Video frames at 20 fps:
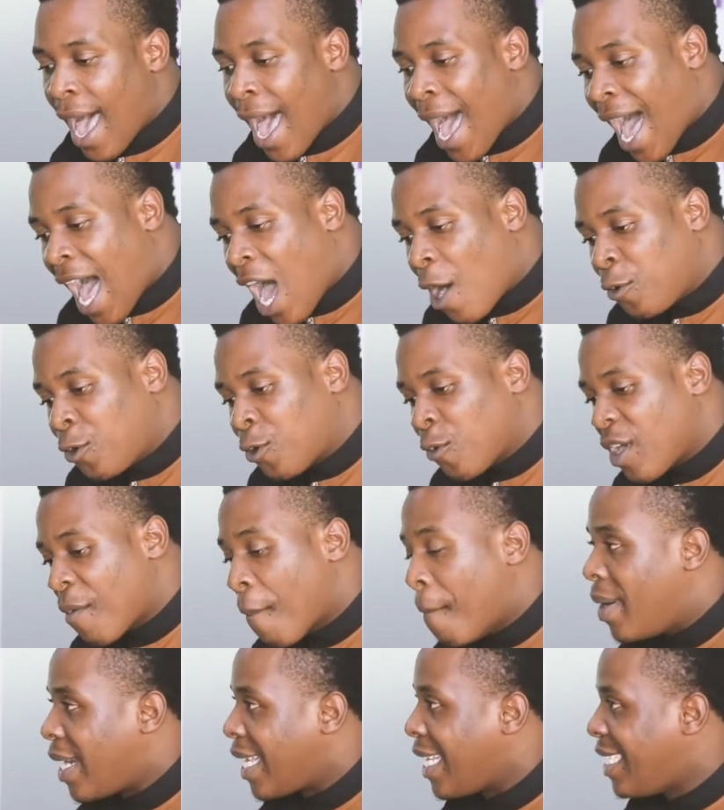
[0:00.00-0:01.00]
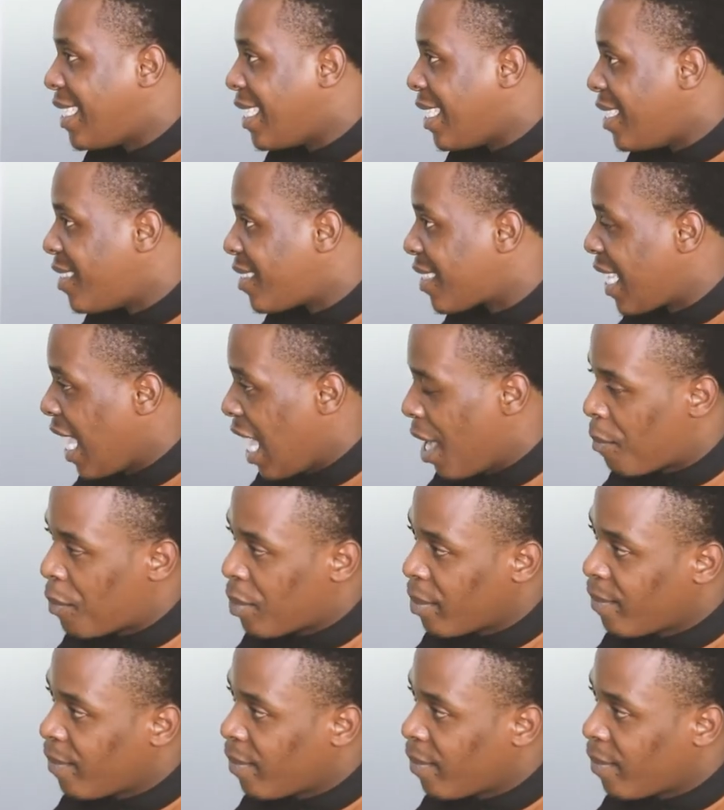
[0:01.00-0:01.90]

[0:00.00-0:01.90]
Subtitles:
How do we bridge this gap?